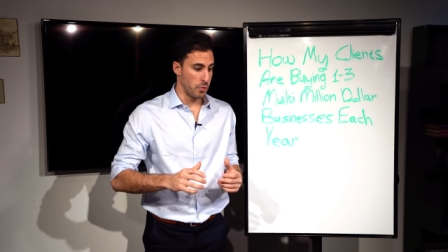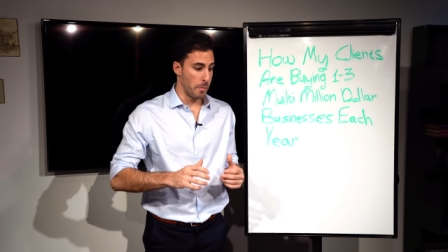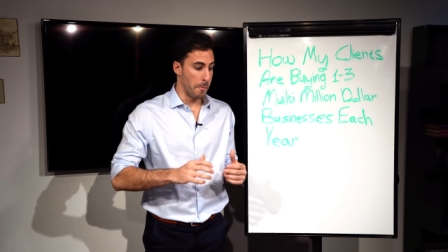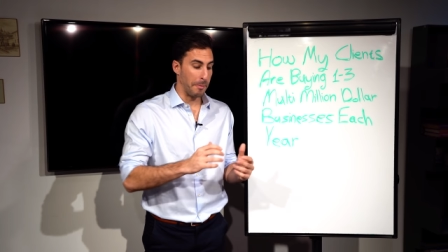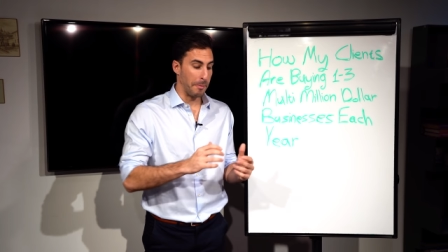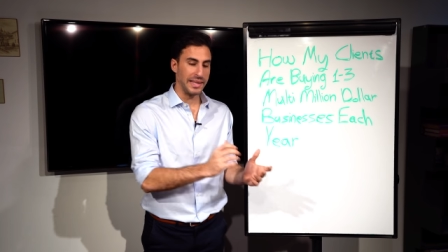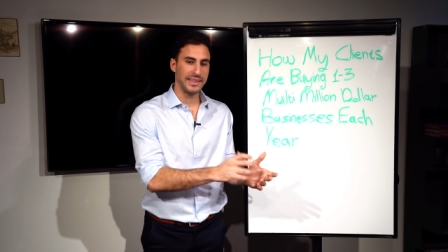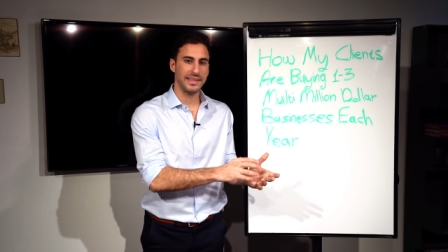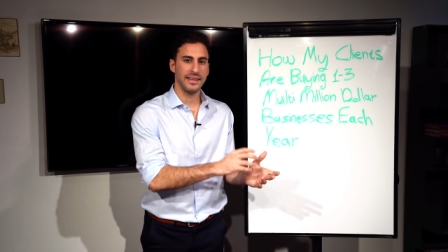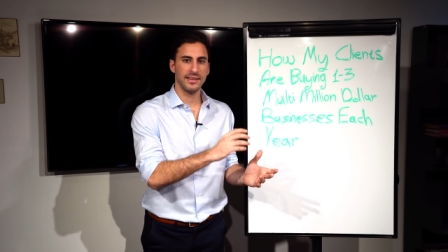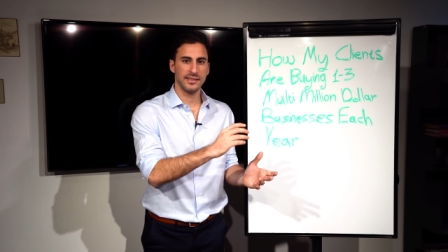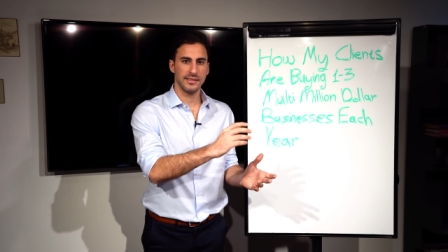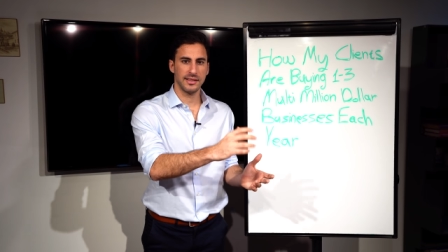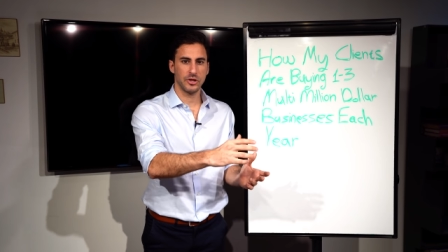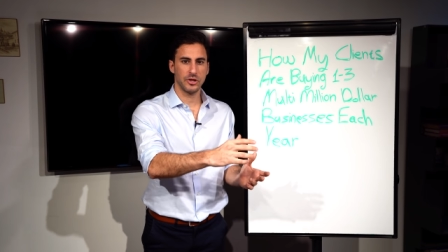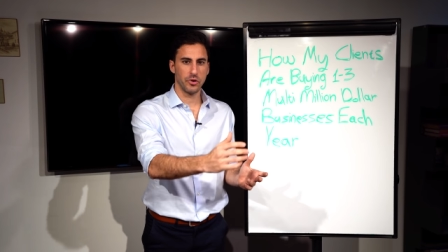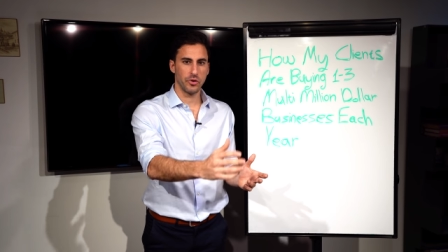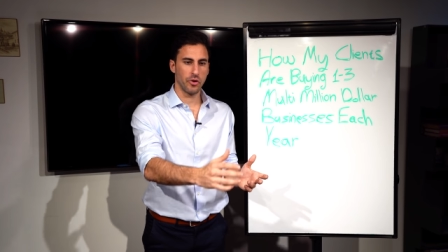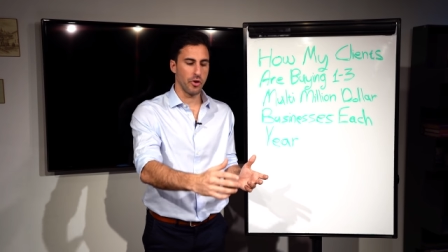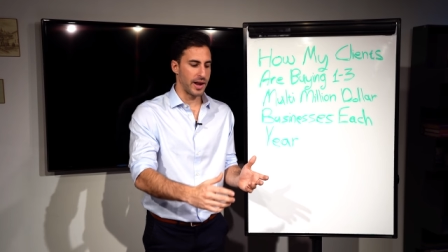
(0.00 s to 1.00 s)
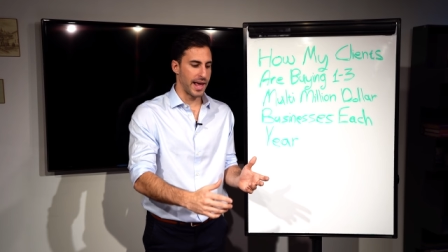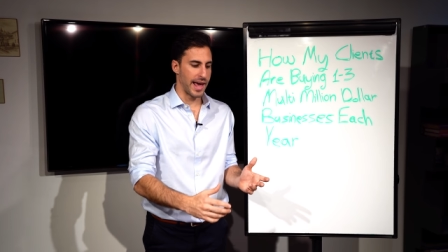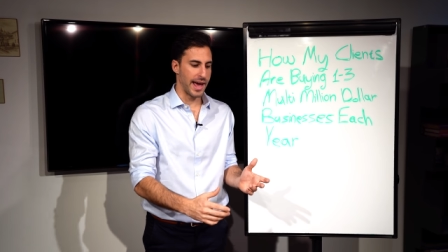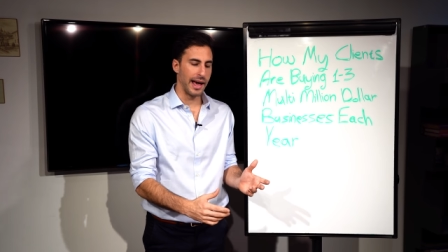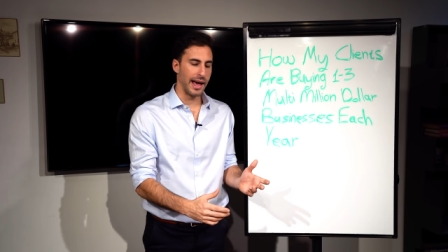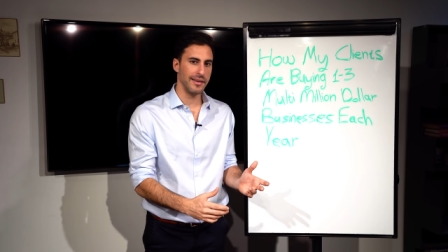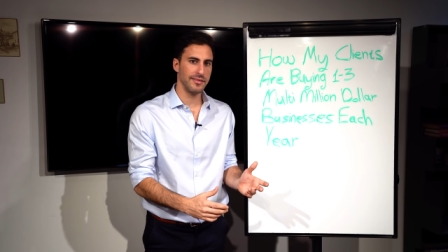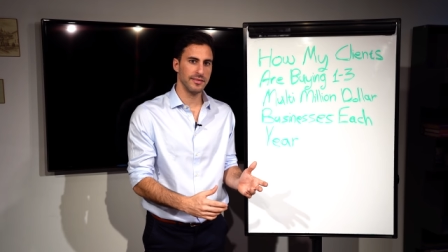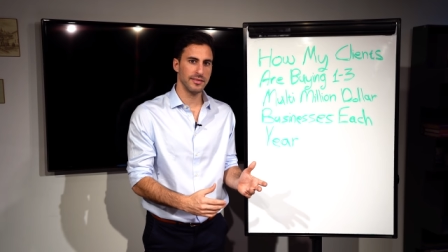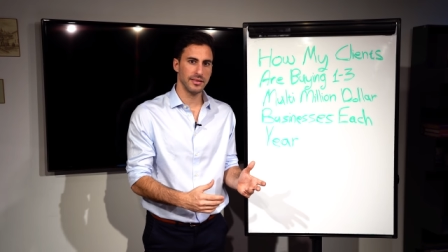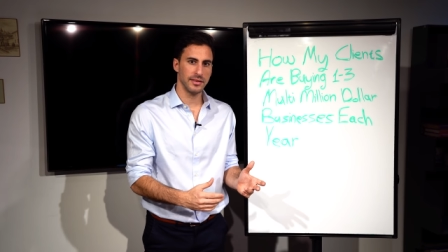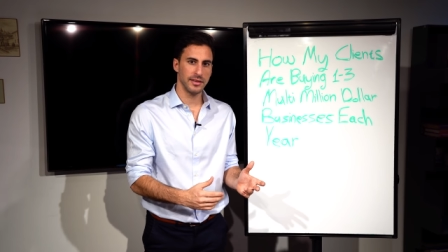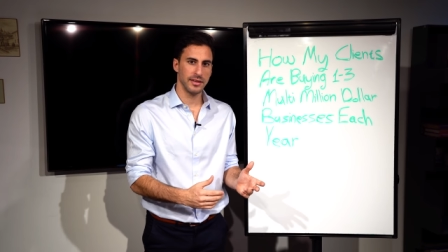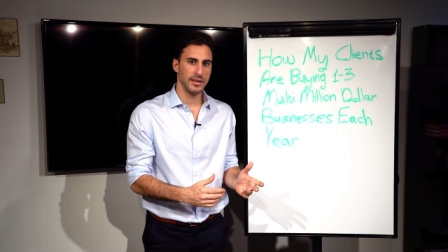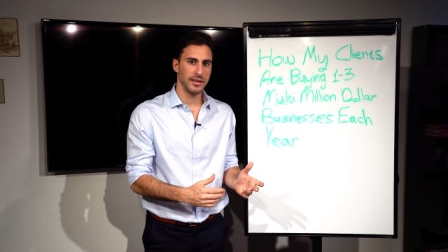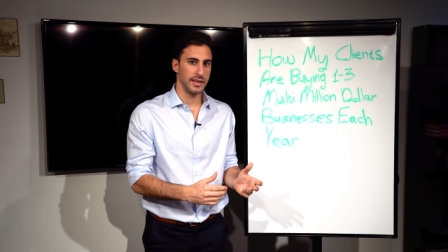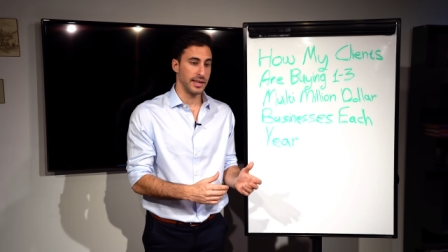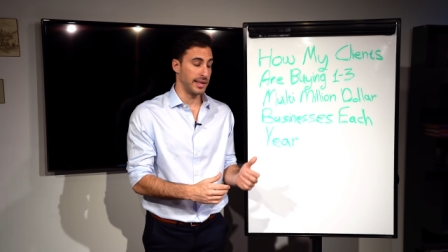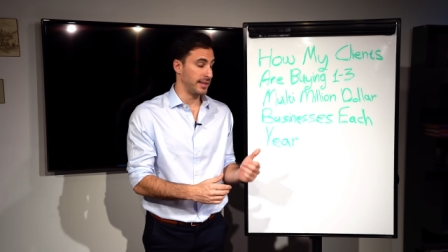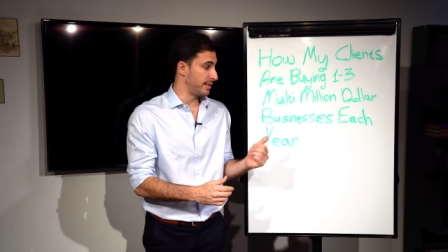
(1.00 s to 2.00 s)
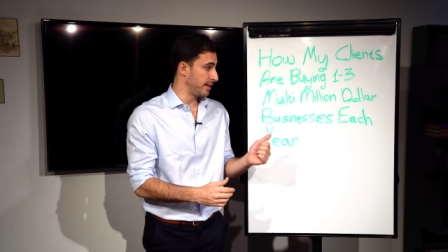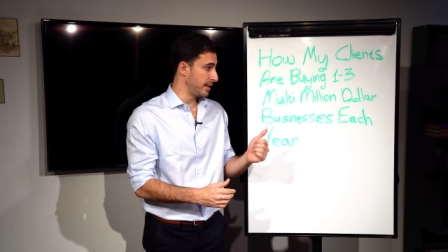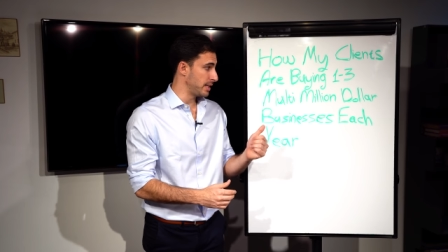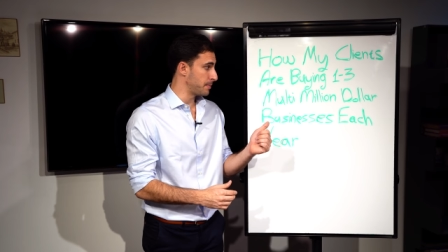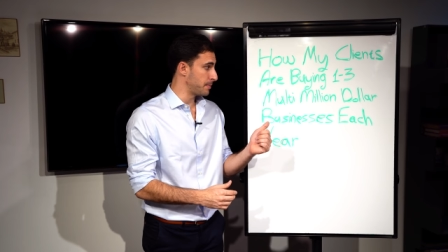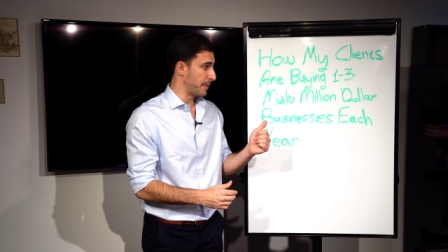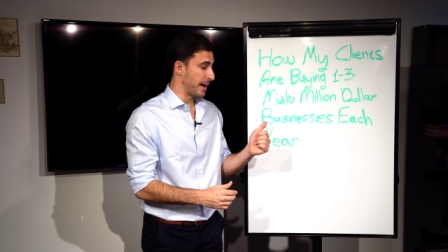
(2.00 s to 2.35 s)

meetings that you're going to have in this